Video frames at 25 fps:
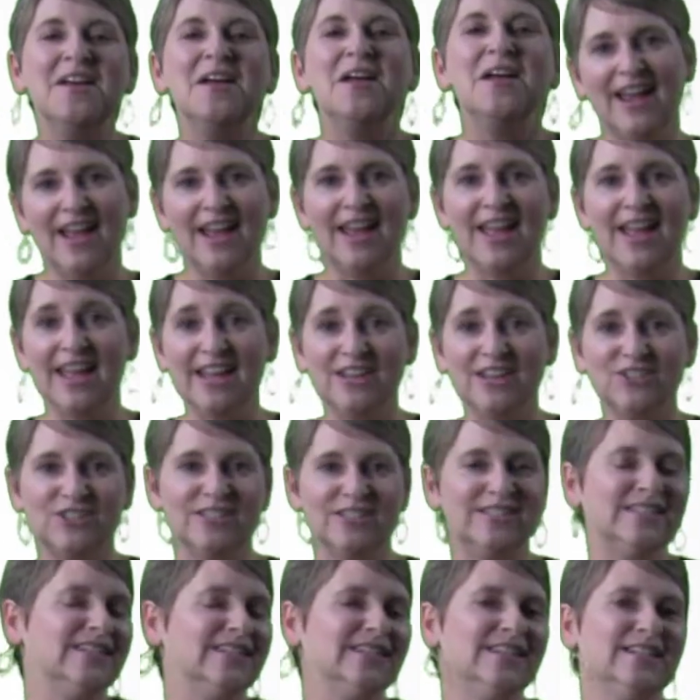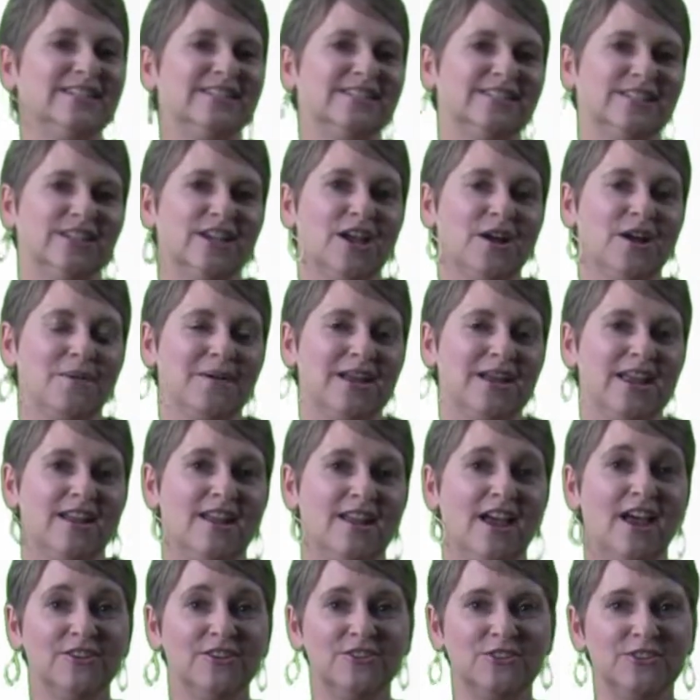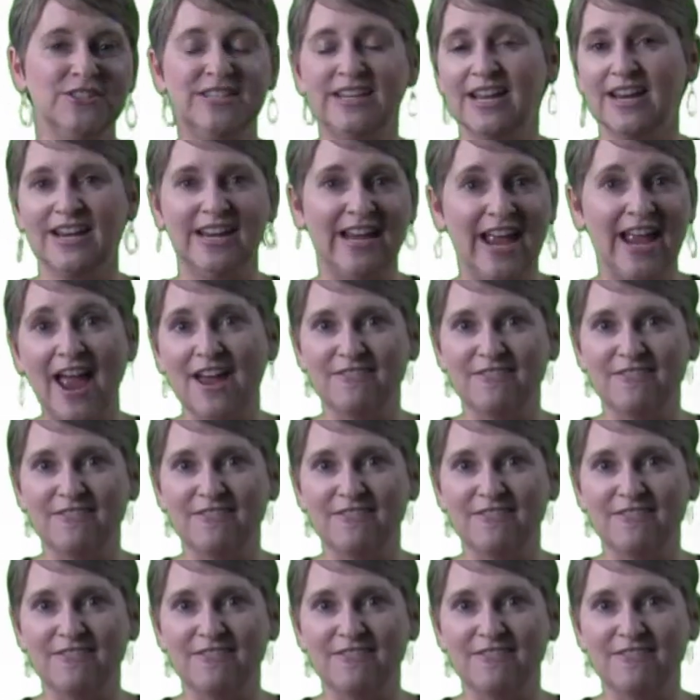That agency needs to go in understanding